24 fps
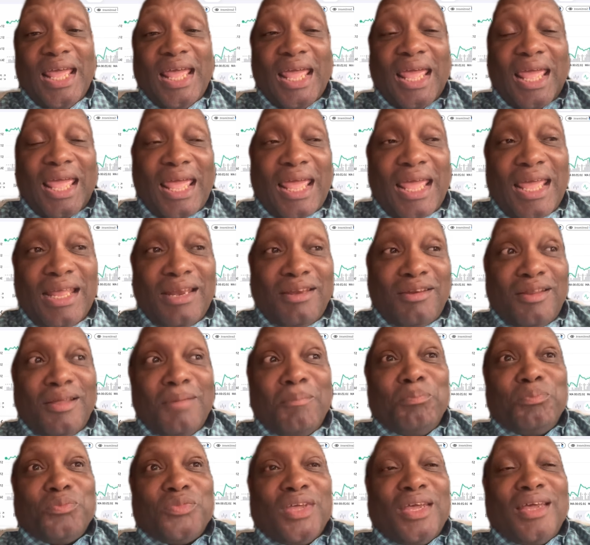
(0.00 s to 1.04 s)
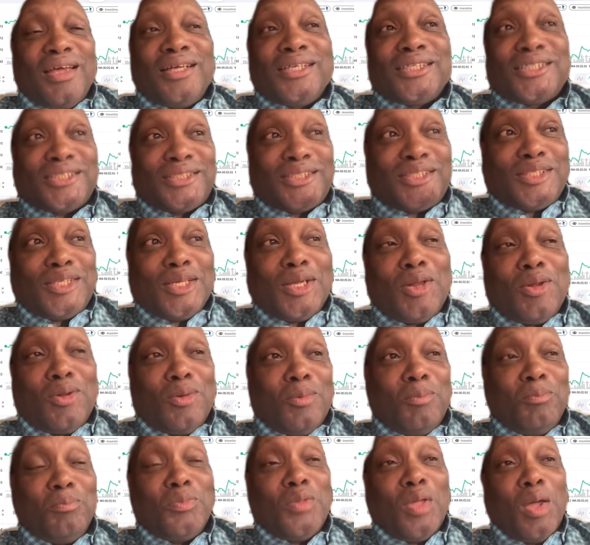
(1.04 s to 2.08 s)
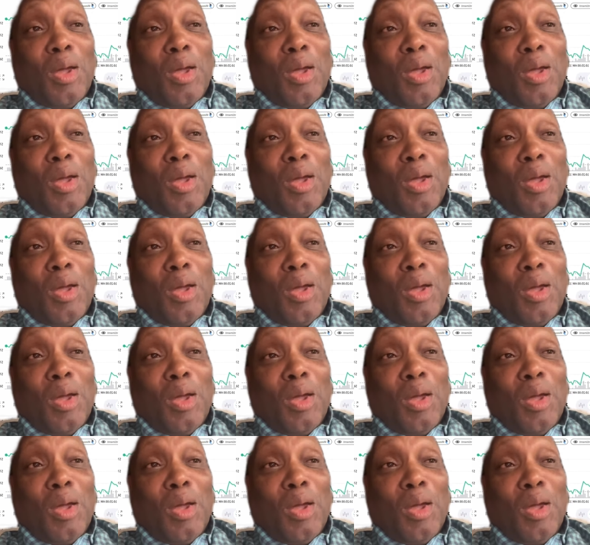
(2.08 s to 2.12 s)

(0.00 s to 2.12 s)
And there are still